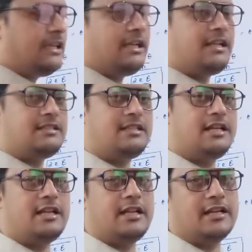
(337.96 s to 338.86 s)
E is the
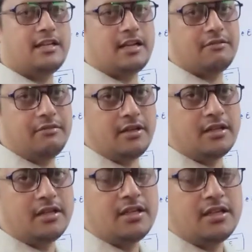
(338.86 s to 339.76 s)
electric field.
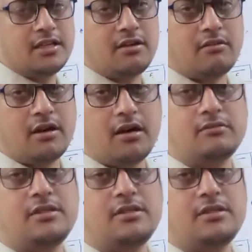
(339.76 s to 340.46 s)
Now how